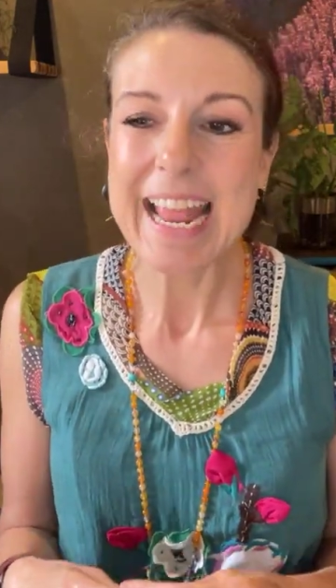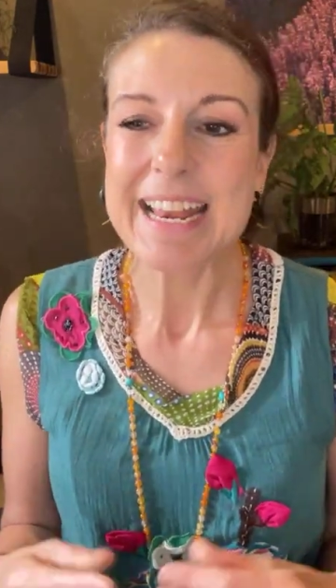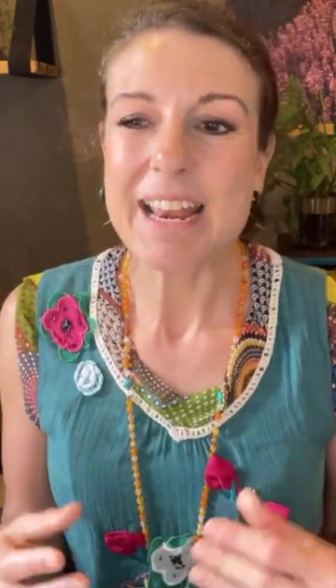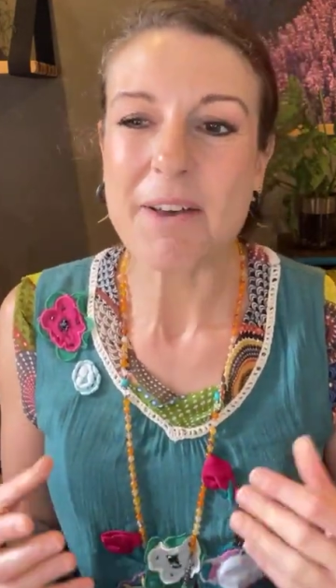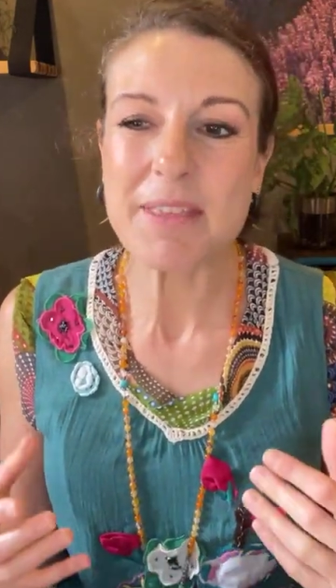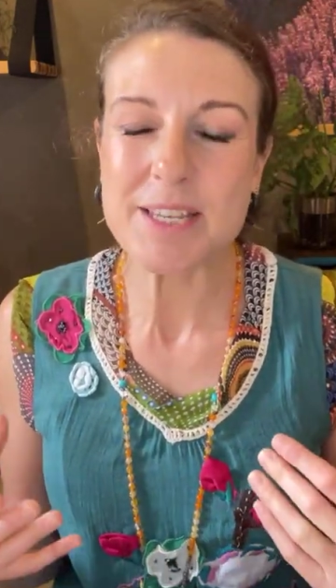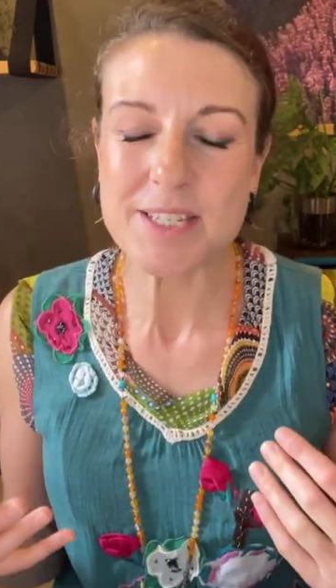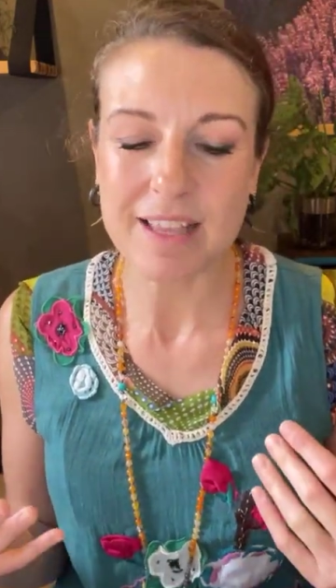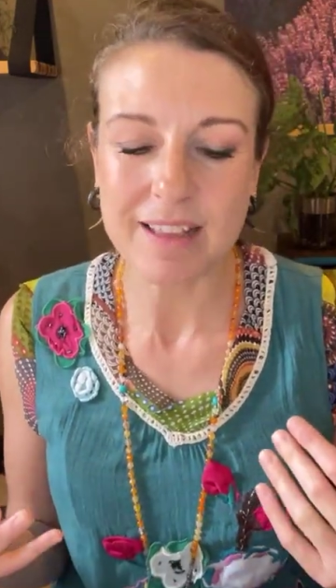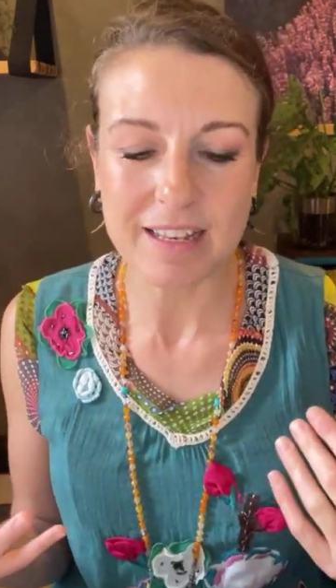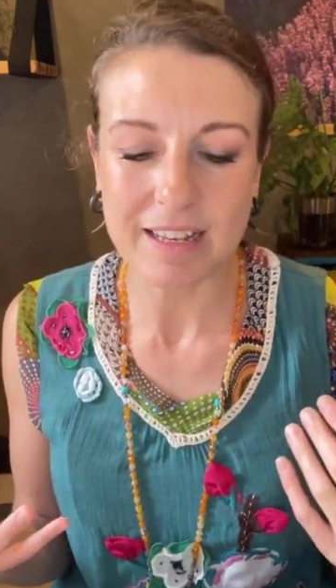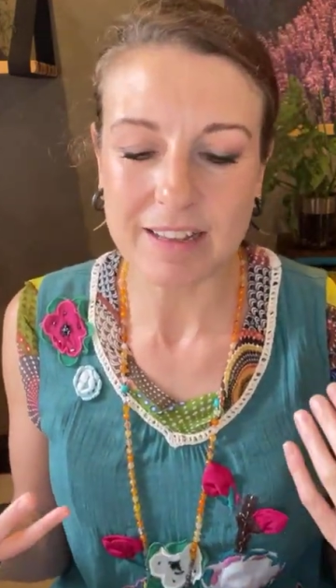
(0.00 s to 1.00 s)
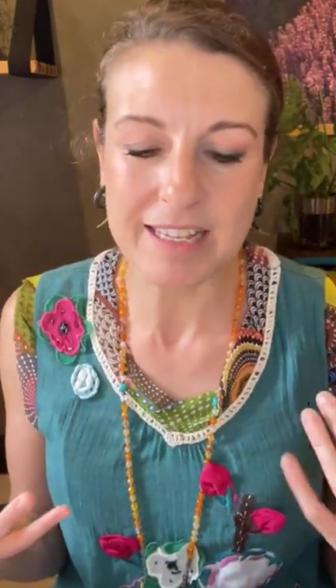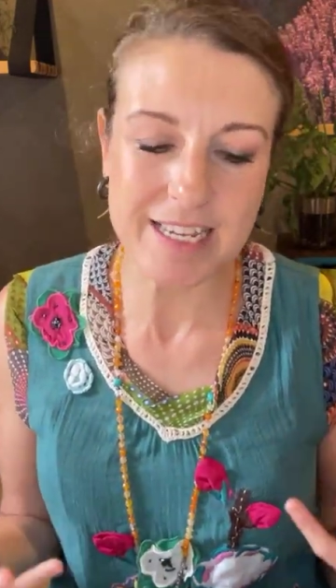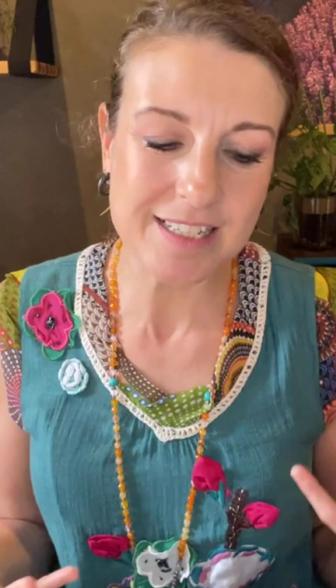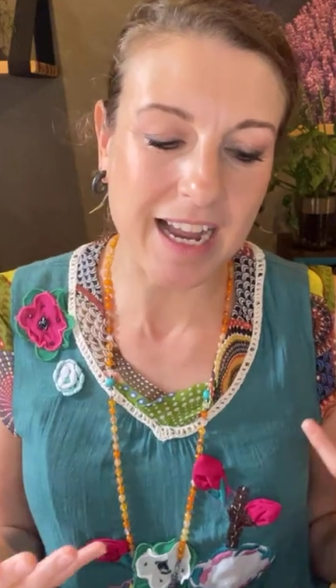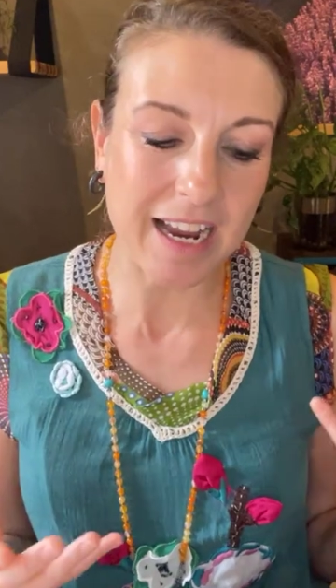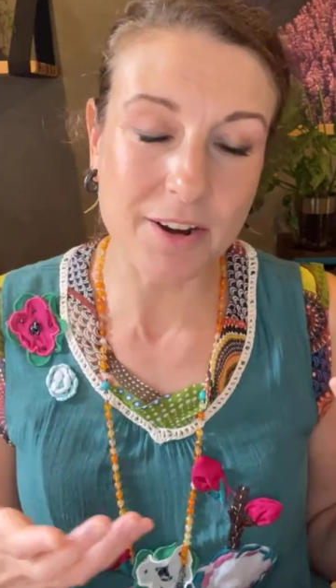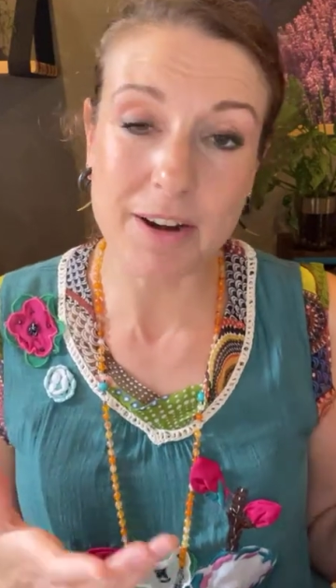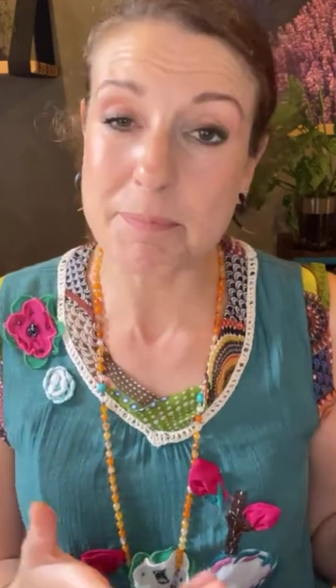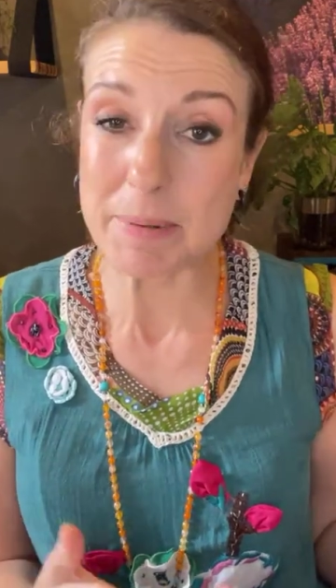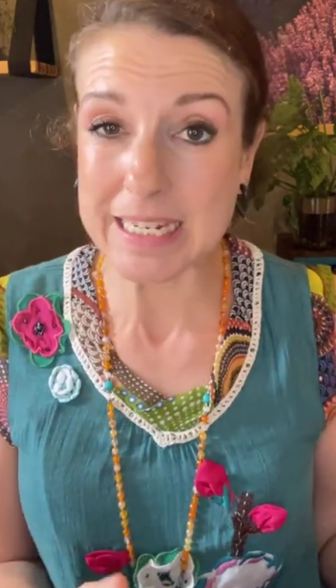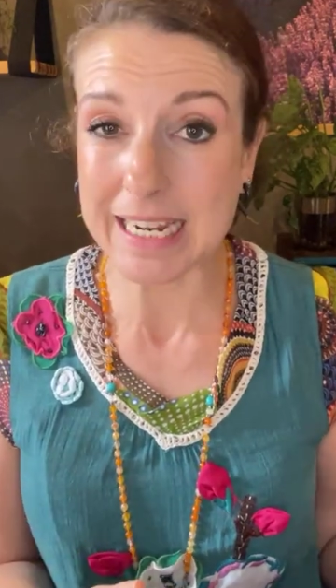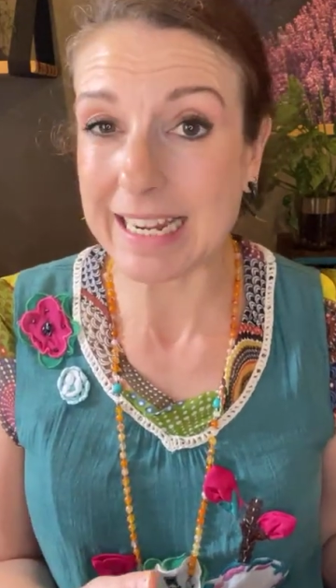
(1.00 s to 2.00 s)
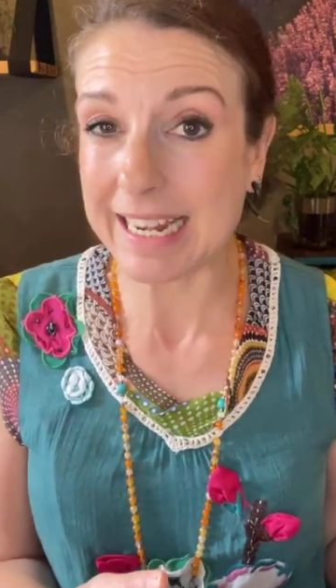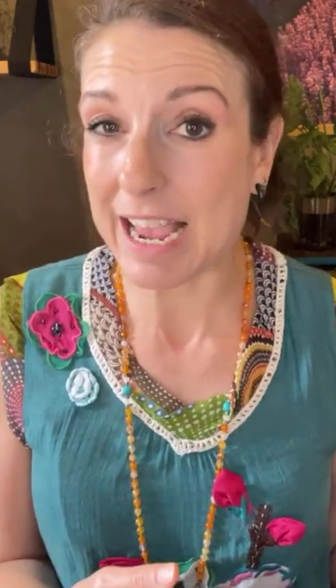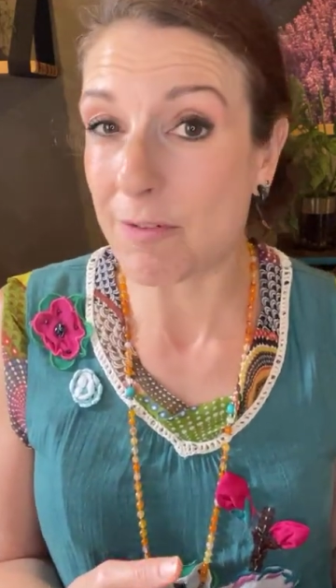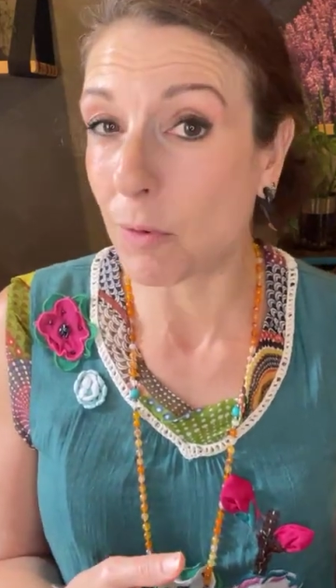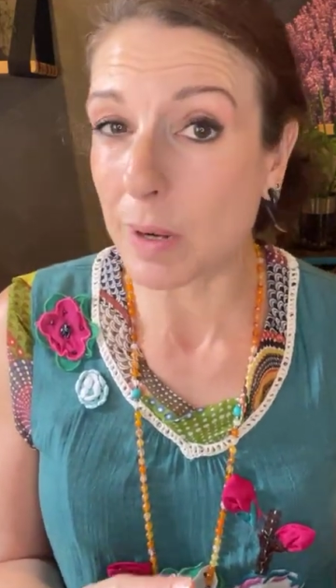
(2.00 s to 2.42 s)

Now, I don't particularly have